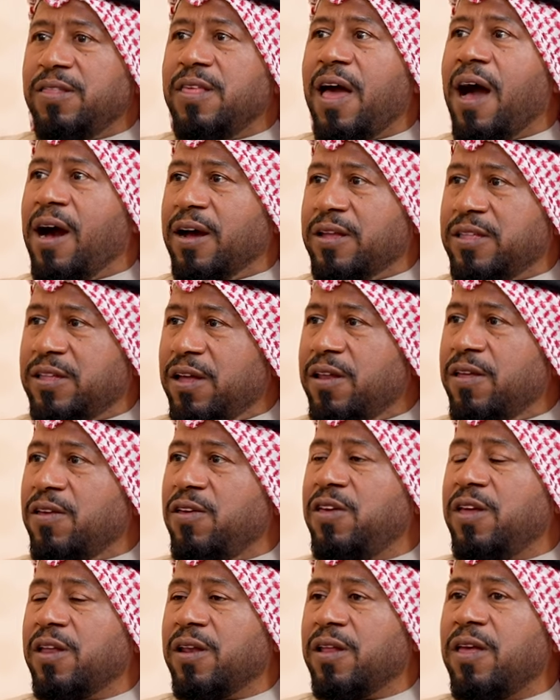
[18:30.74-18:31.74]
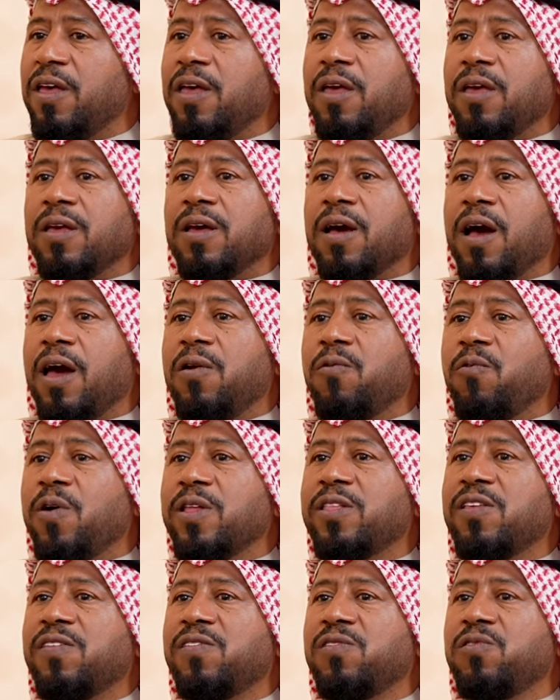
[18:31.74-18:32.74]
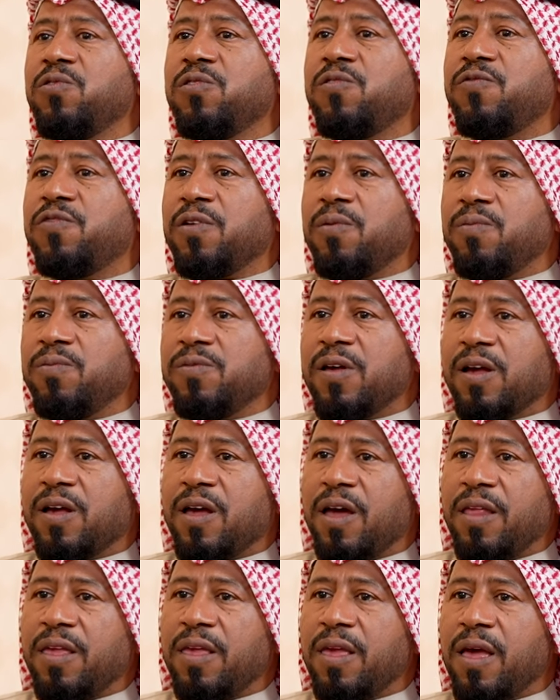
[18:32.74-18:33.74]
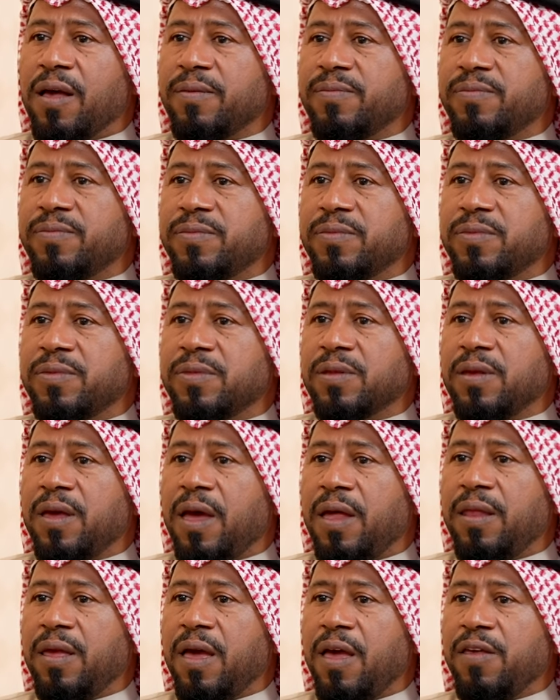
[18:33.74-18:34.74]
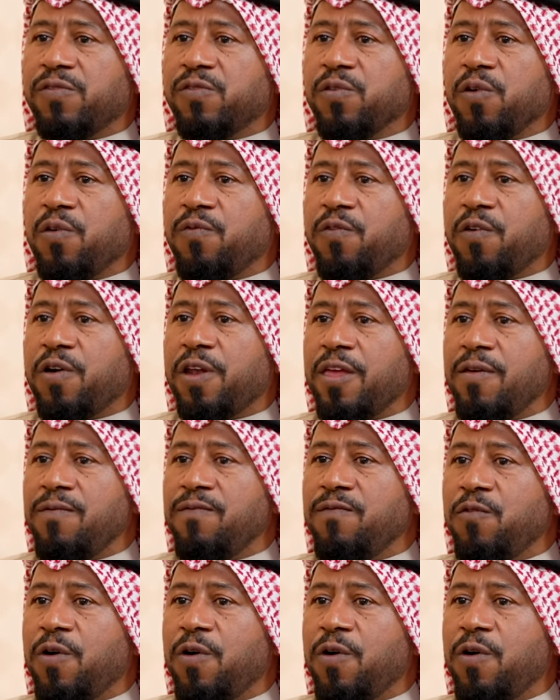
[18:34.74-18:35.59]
actor here. And what is good from Zakaria? Yani I saw for him